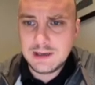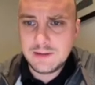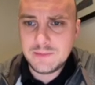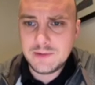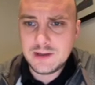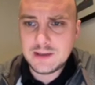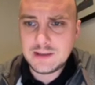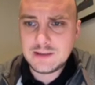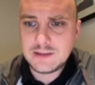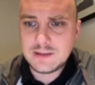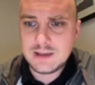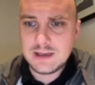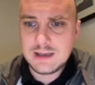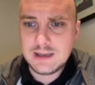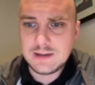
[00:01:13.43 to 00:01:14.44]
Nice
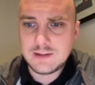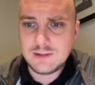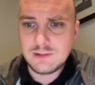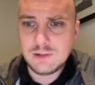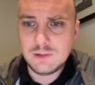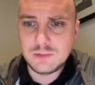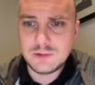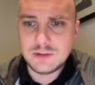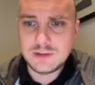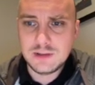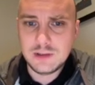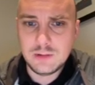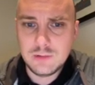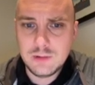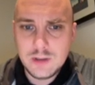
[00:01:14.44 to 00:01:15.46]
and low just
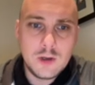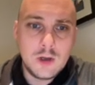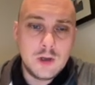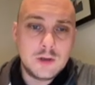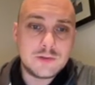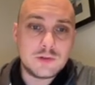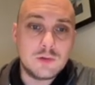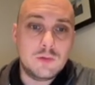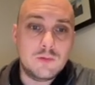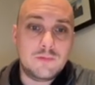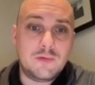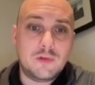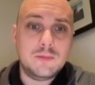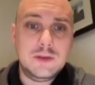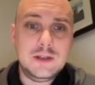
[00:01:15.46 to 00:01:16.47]
now. So
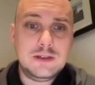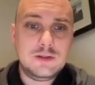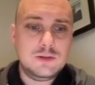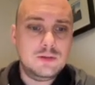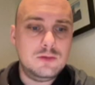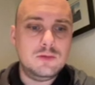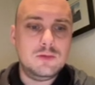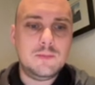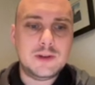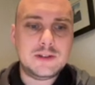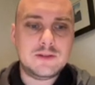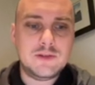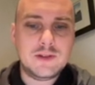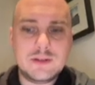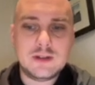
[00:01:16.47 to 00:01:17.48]
for me to buy
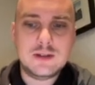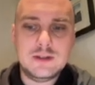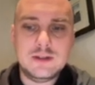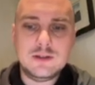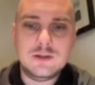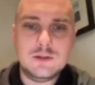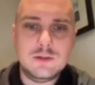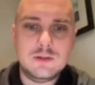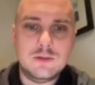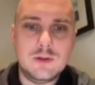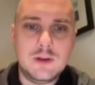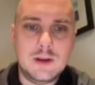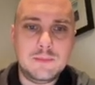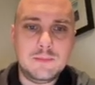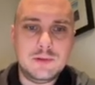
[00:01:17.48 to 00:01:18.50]
some of this, I need to
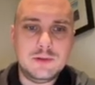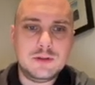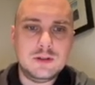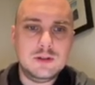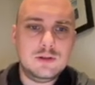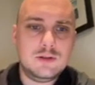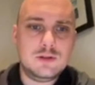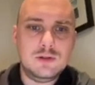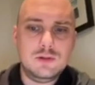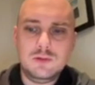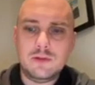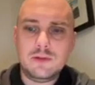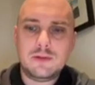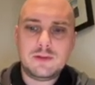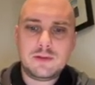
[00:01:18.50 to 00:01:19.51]
put in
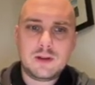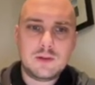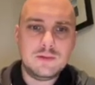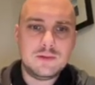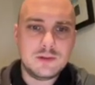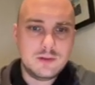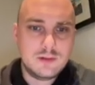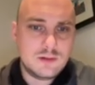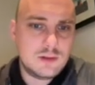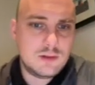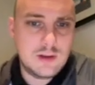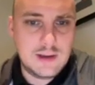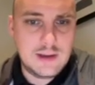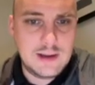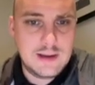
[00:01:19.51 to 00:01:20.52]
2,000
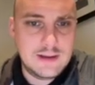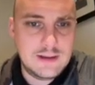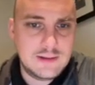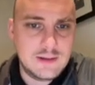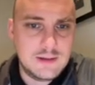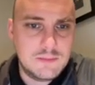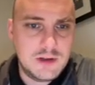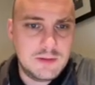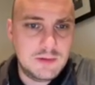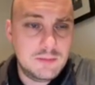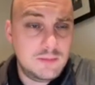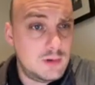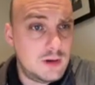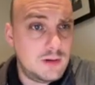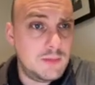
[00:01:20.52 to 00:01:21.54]
is the
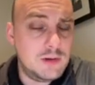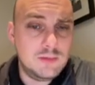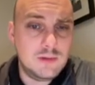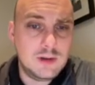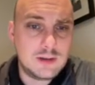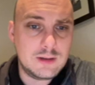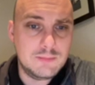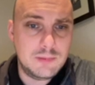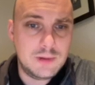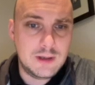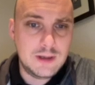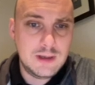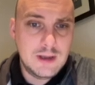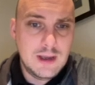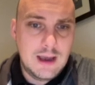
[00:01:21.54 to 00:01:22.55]
minimum amount that I can
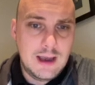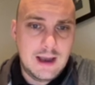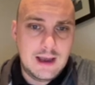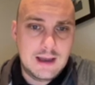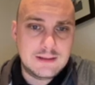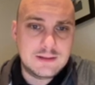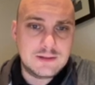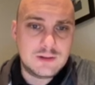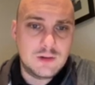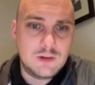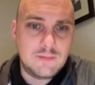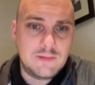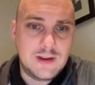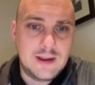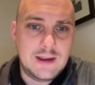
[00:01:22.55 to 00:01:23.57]
buy. And it's
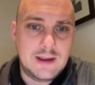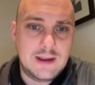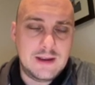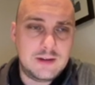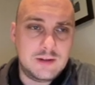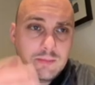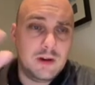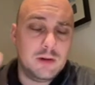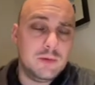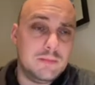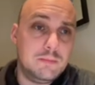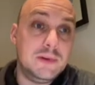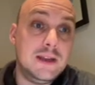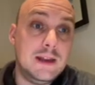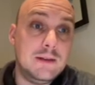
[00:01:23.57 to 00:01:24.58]
of, you buy it
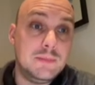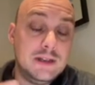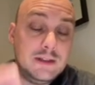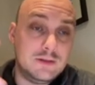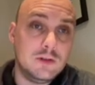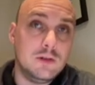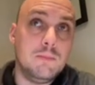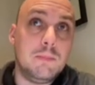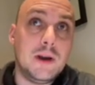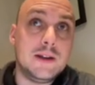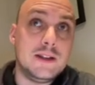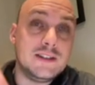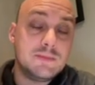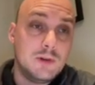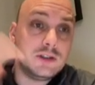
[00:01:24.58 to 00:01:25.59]
with BNB. So
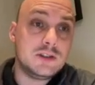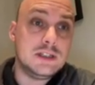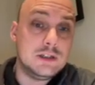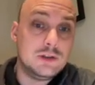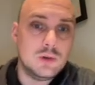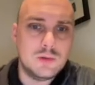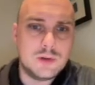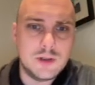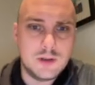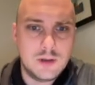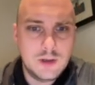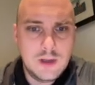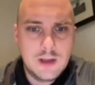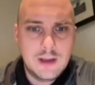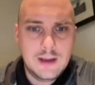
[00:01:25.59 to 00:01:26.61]
Binance Smart Chain token
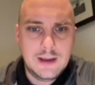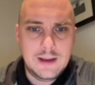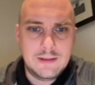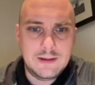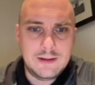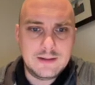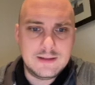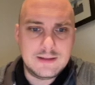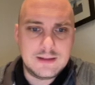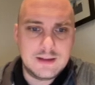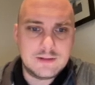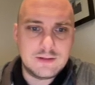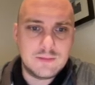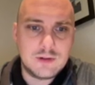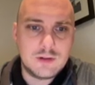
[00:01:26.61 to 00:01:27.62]
that you need to get.
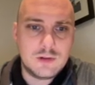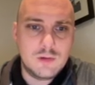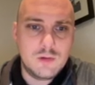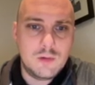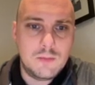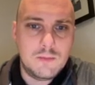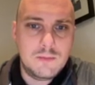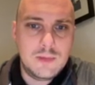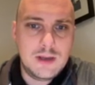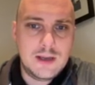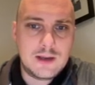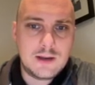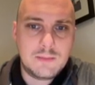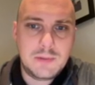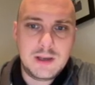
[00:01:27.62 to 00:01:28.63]
So I'm gonna go
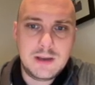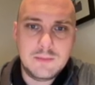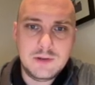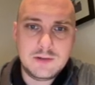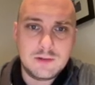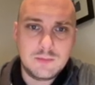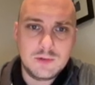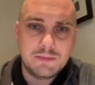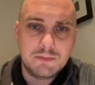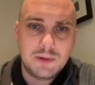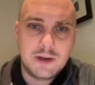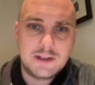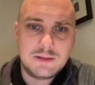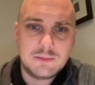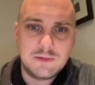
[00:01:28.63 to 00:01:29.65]
make payment. So
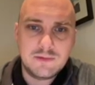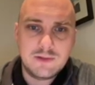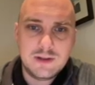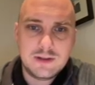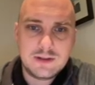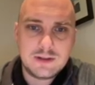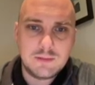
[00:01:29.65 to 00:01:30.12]
buy some of this.